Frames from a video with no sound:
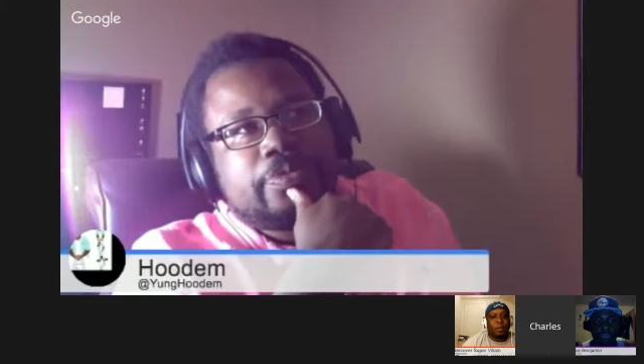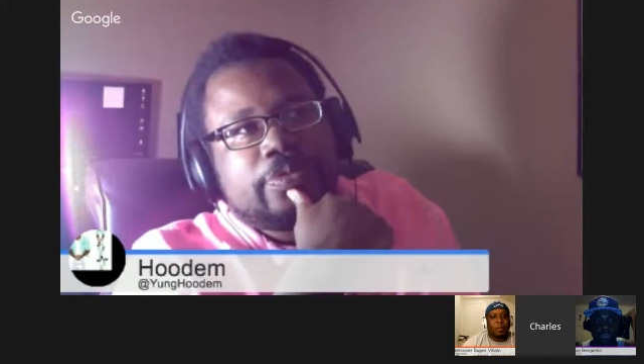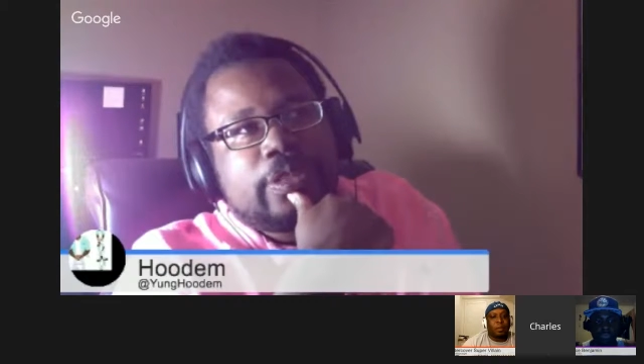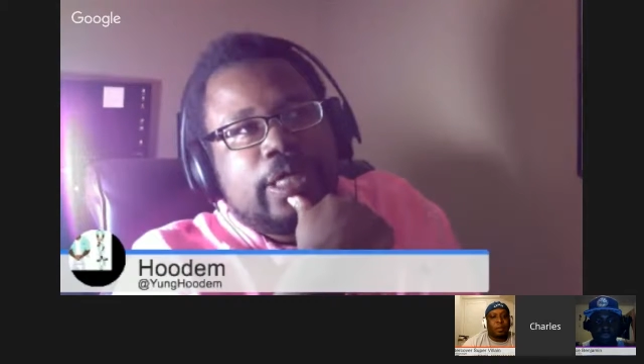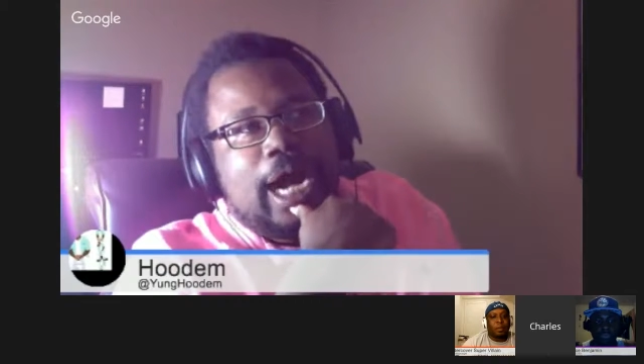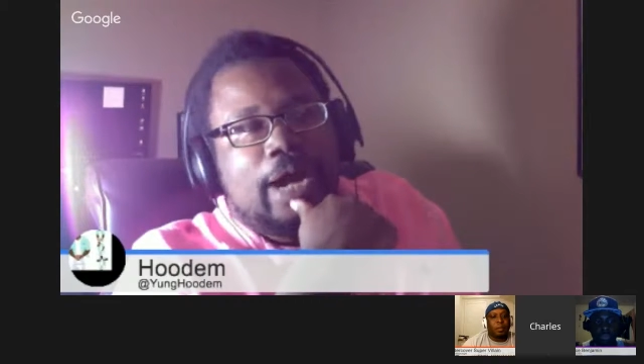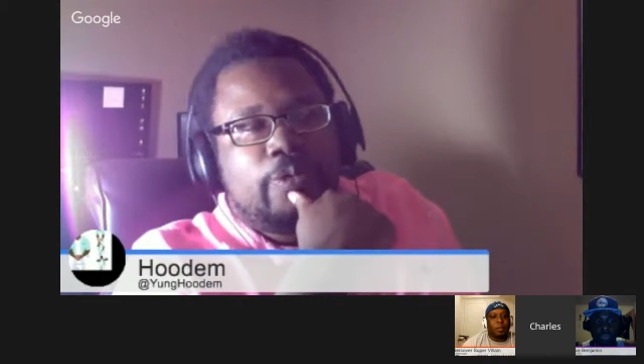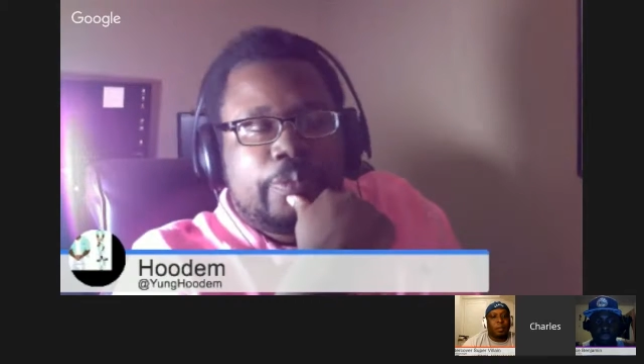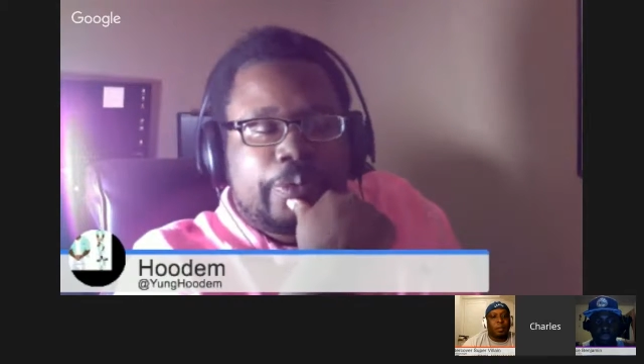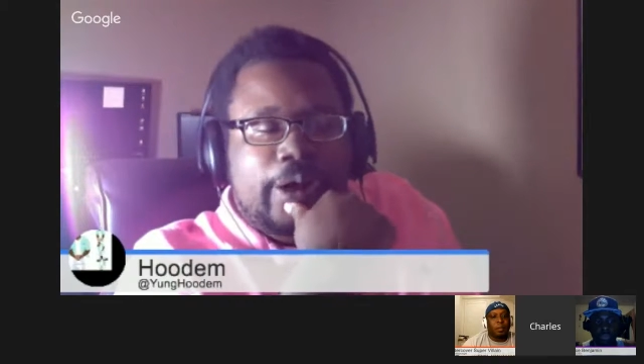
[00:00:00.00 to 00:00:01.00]
I would
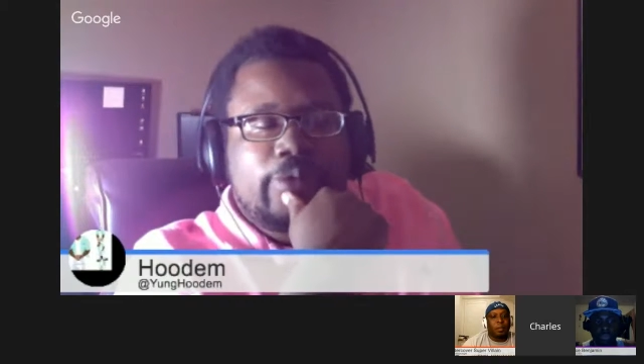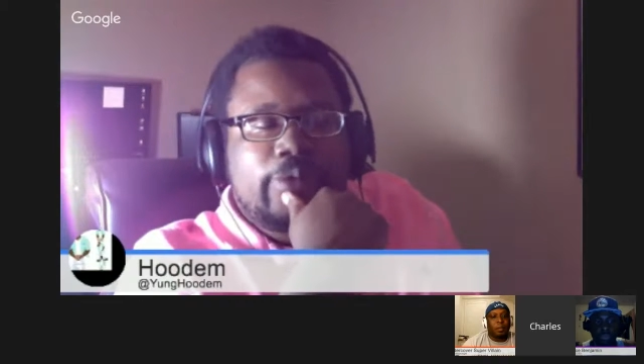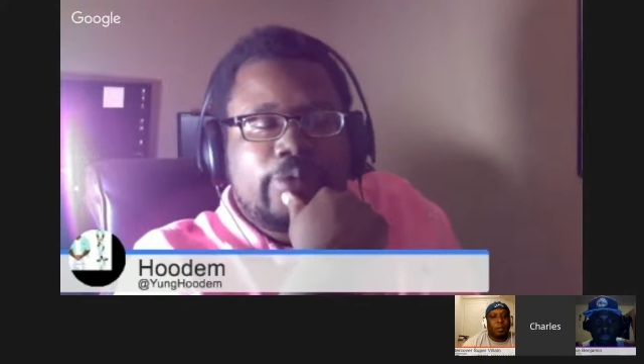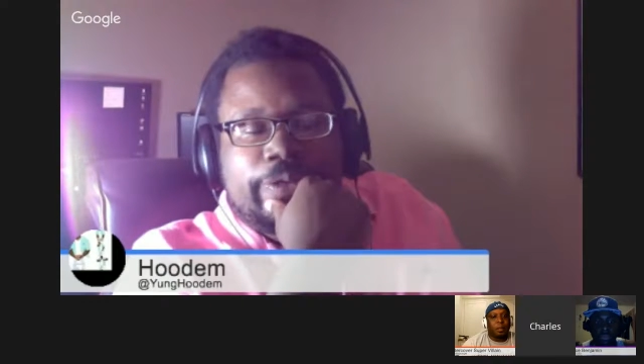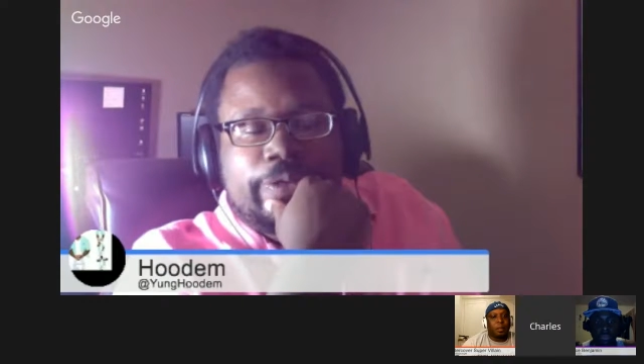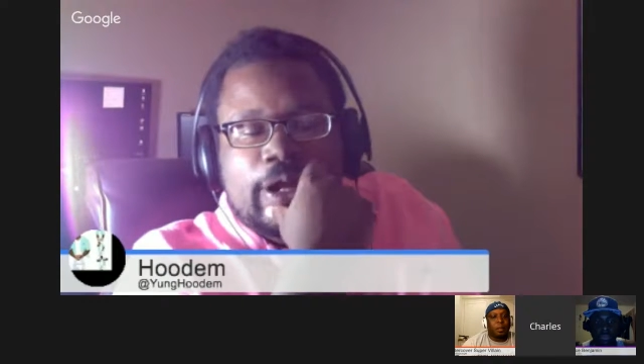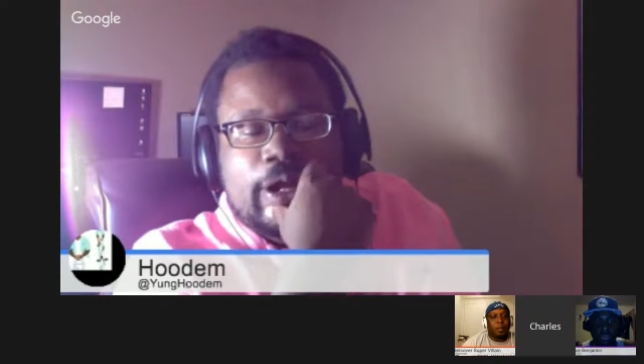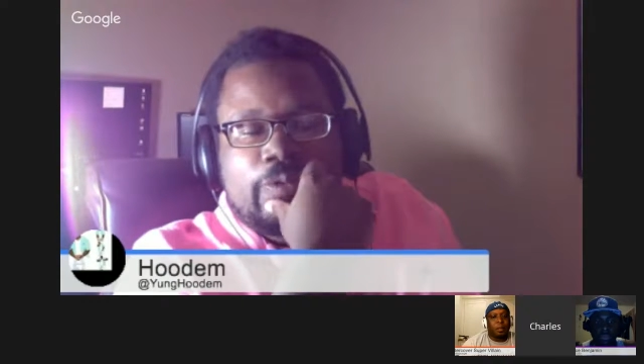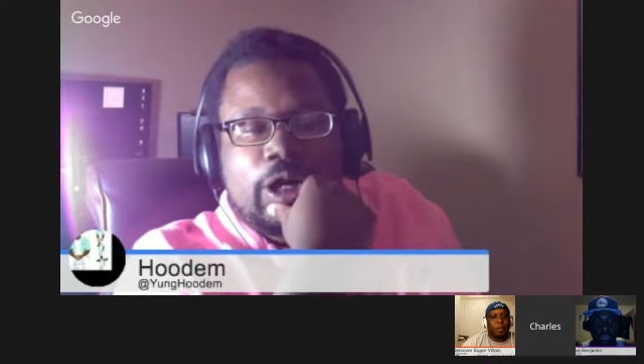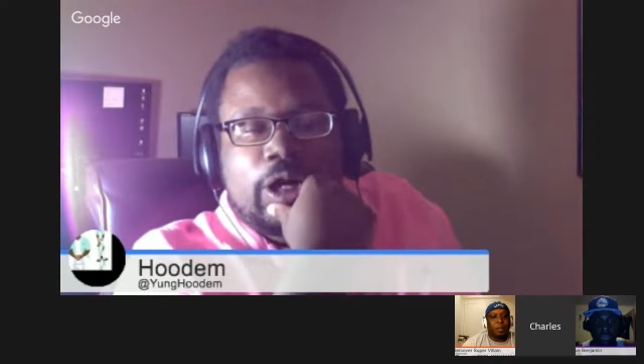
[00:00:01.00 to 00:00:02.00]
probably be fine
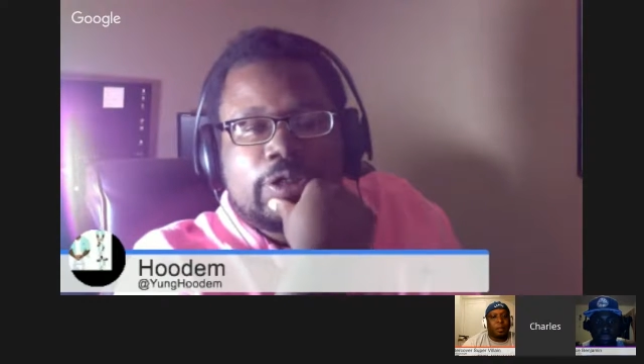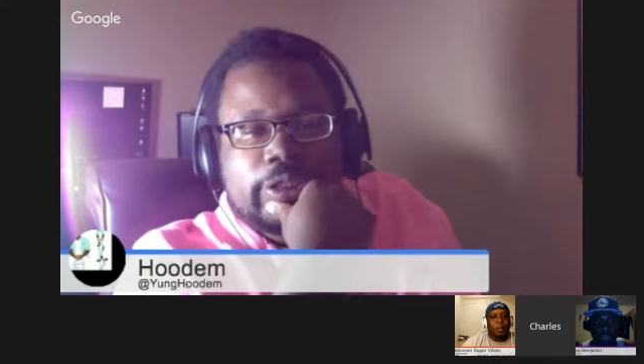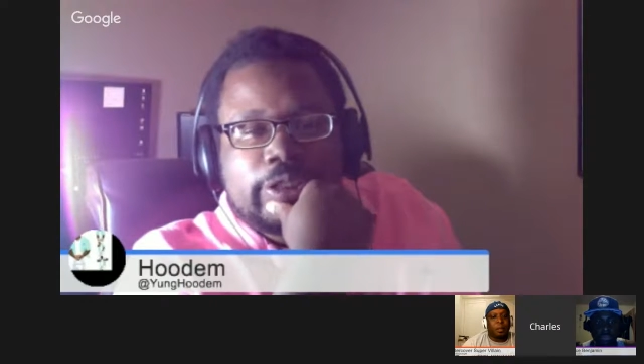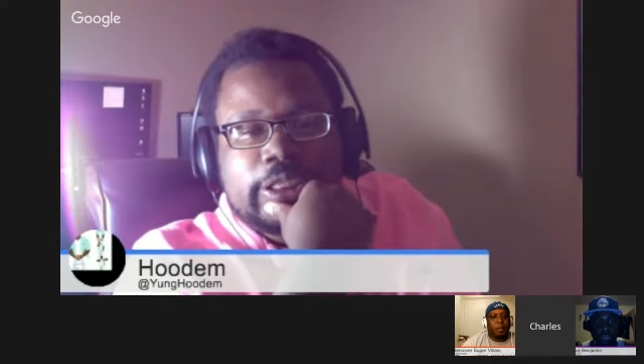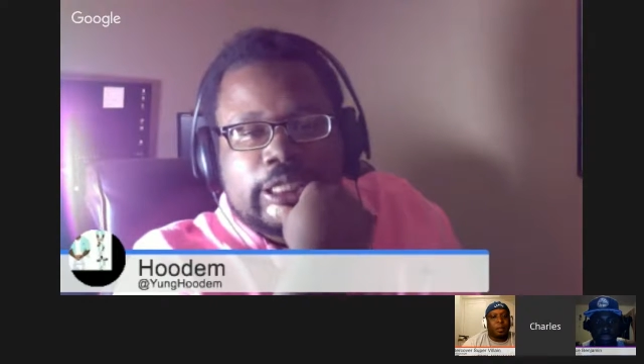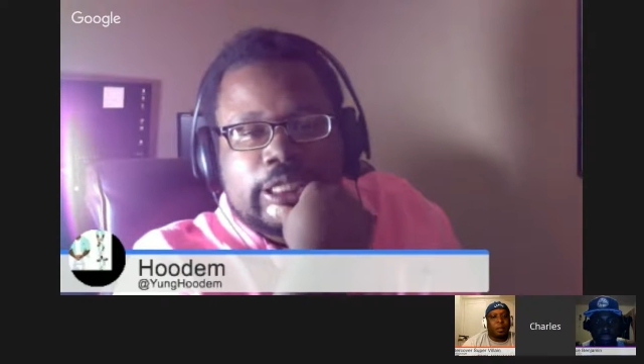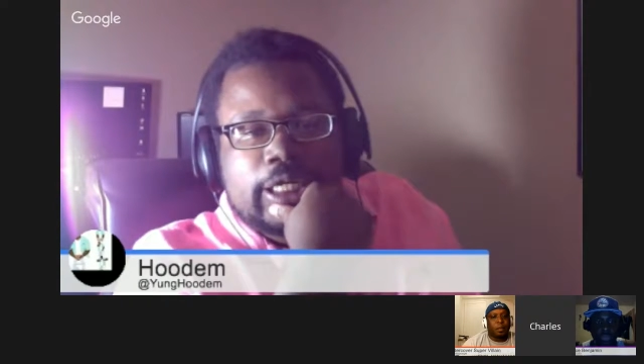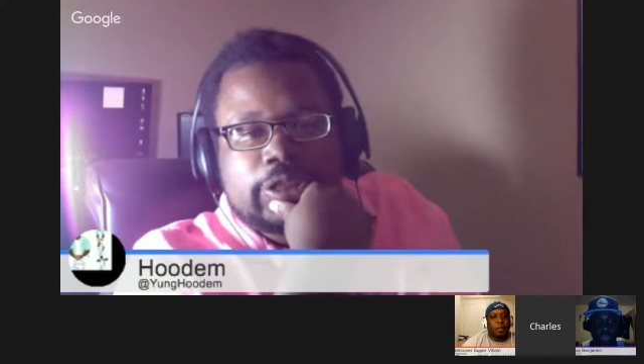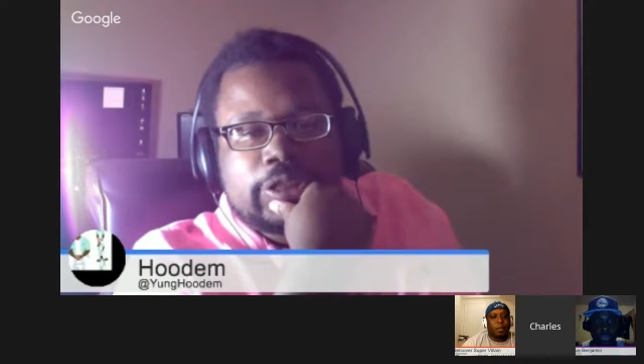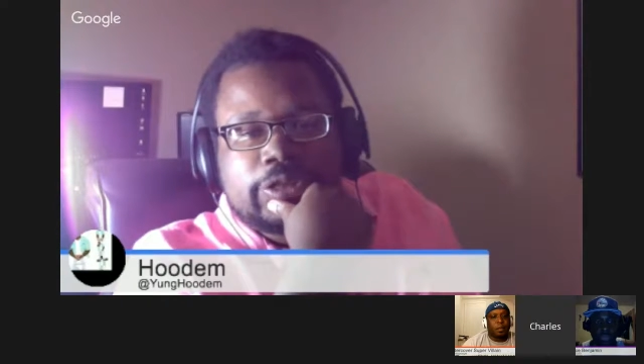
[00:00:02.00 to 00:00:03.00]
walking on each side of the
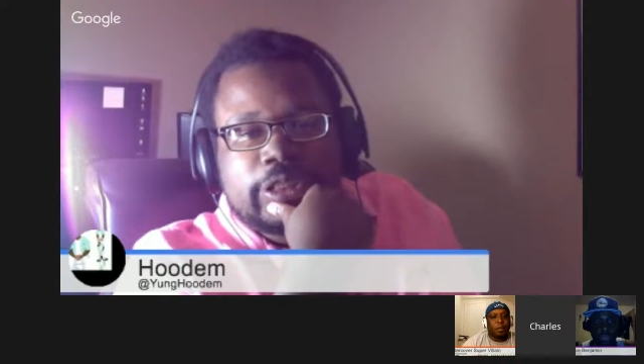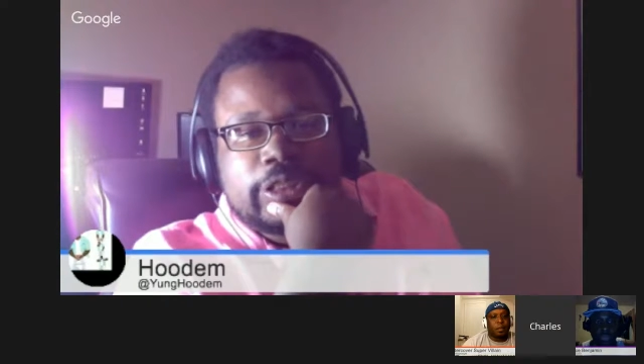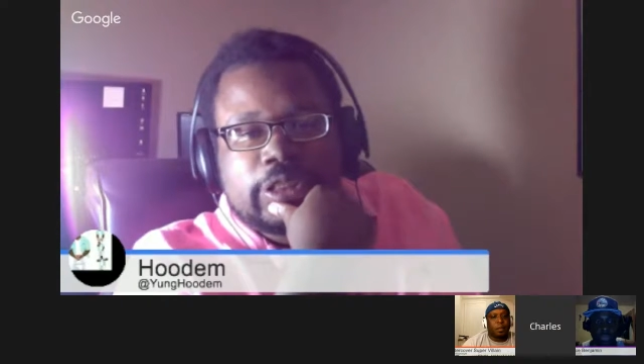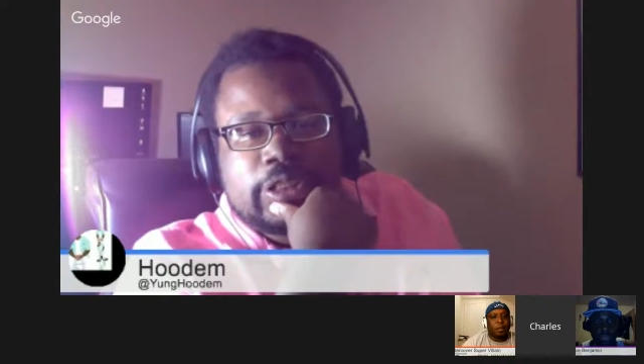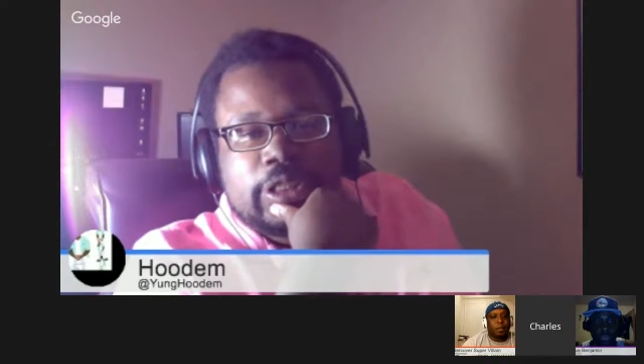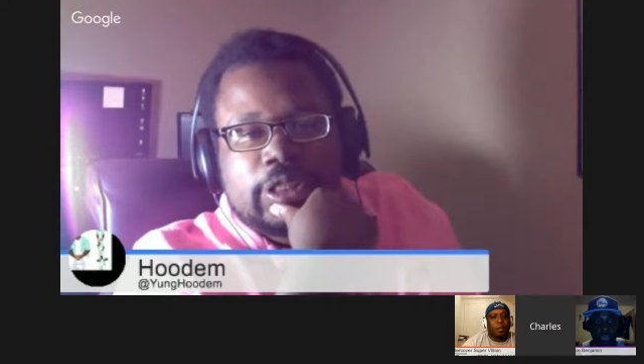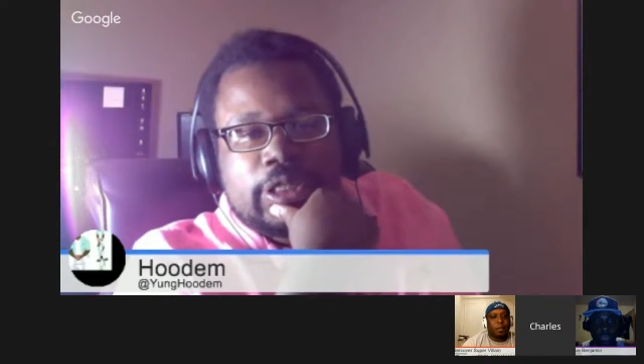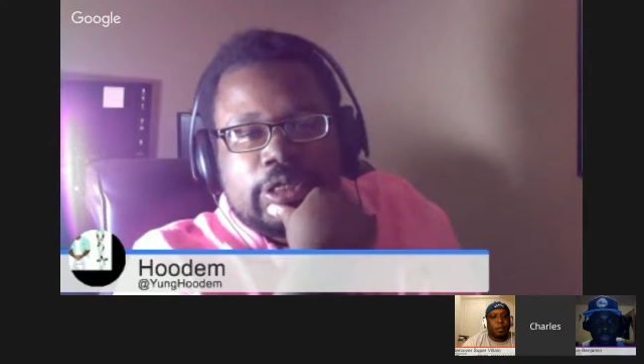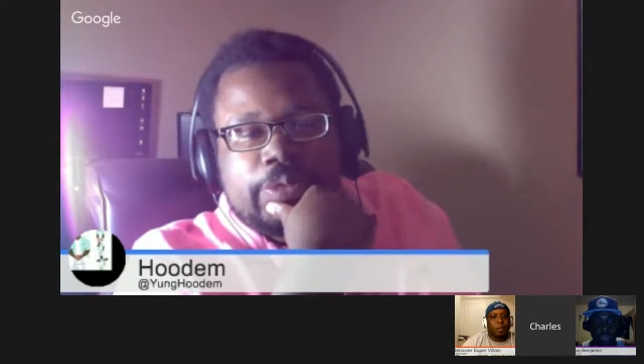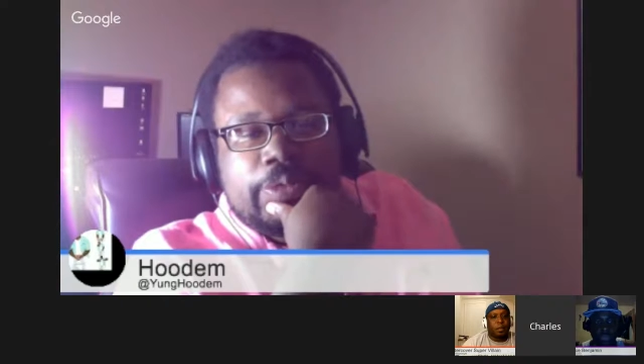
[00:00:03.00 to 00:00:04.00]
street,
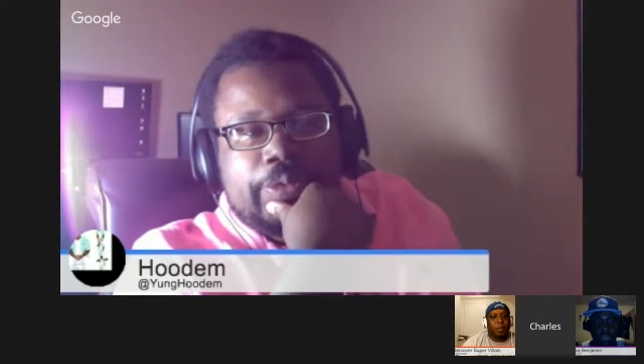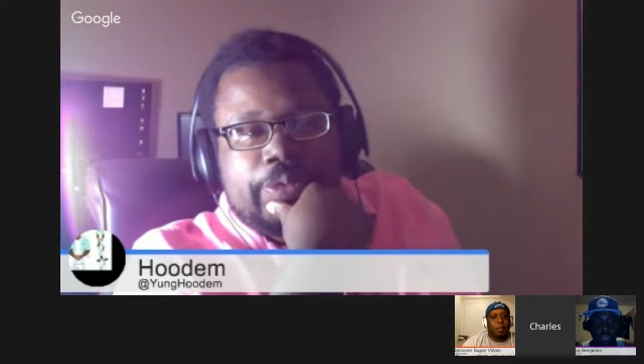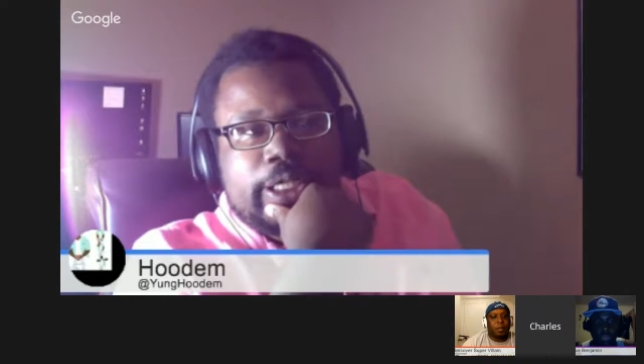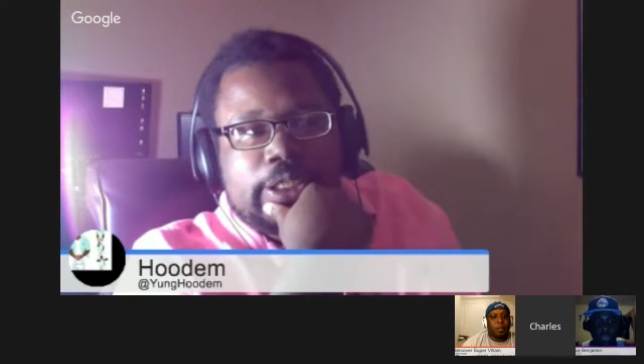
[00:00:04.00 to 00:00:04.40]
but